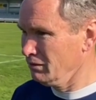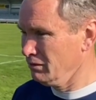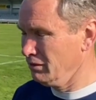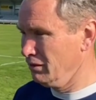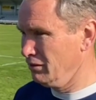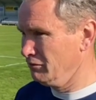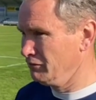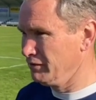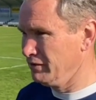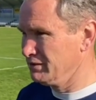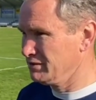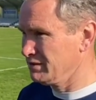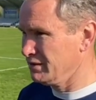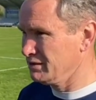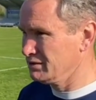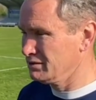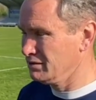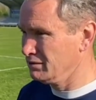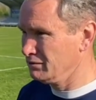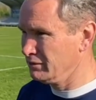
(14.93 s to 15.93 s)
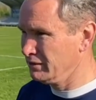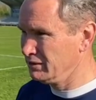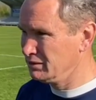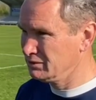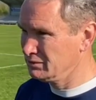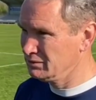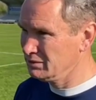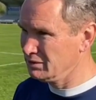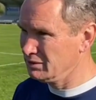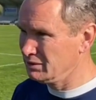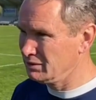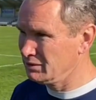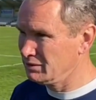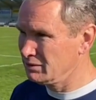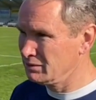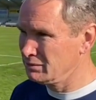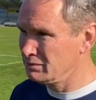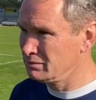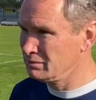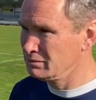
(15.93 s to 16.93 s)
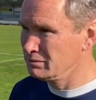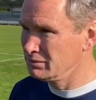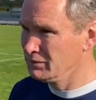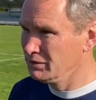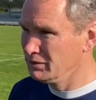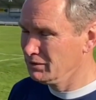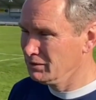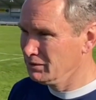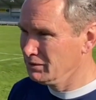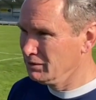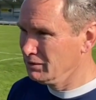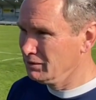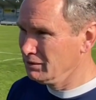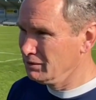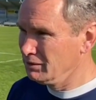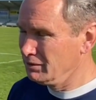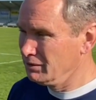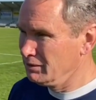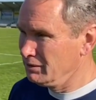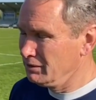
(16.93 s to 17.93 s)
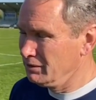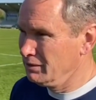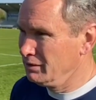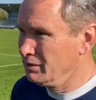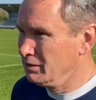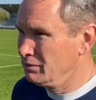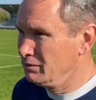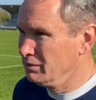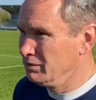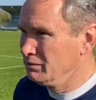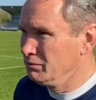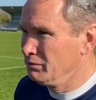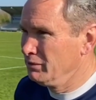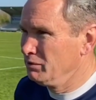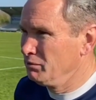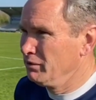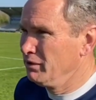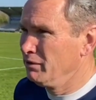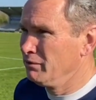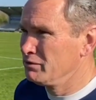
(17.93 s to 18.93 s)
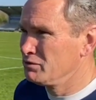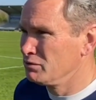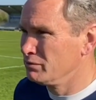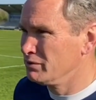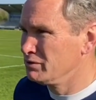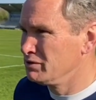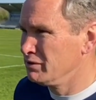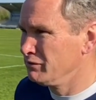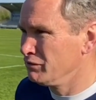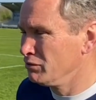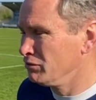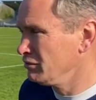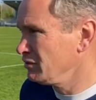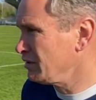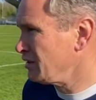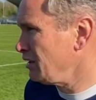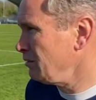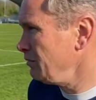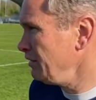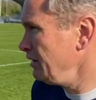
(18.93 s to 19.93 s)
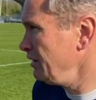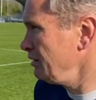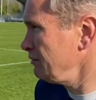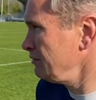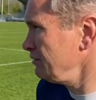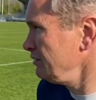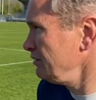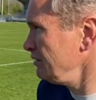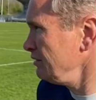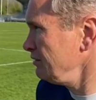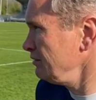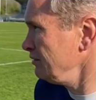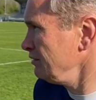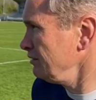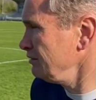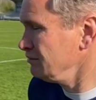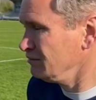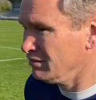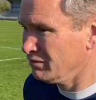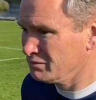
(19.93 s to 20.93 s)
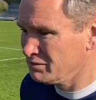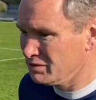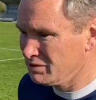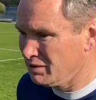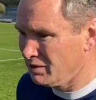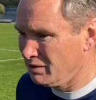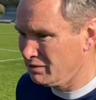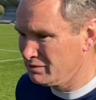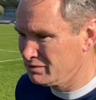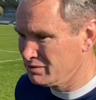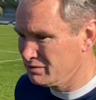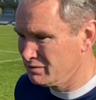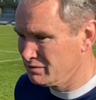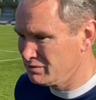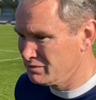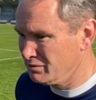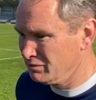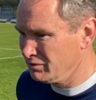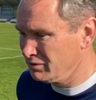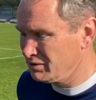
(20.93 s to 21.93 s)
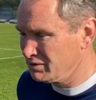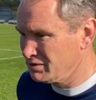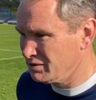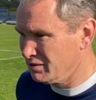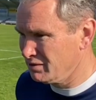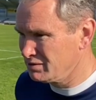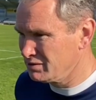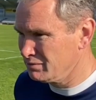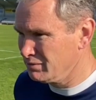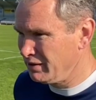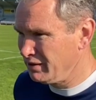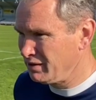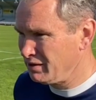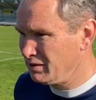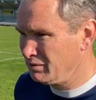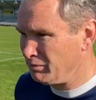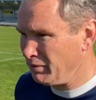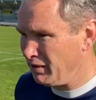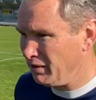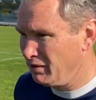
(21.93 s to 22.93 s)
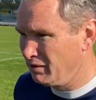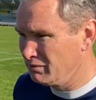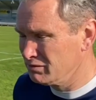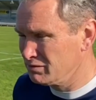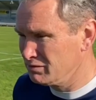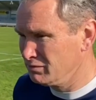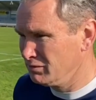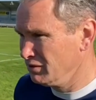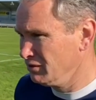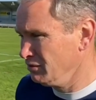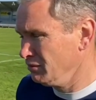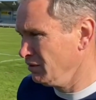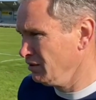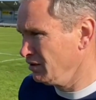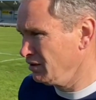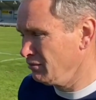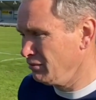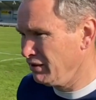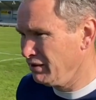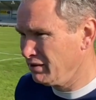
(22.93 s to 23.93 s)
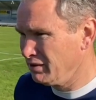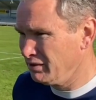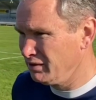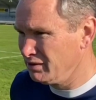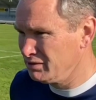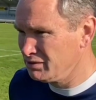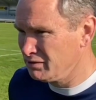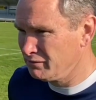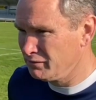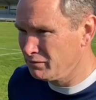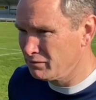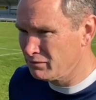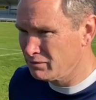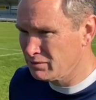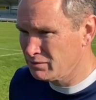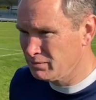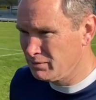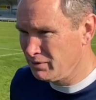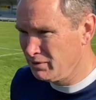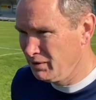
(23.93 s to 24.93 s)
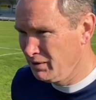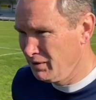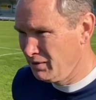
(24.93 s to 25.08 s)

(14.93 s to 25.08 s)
you? Yeah, fantastic win. You know, we know it's always difficult to come here, and obviously Darlington has still got a chance of making the playoffs, and weren't going to make it easy for us. But,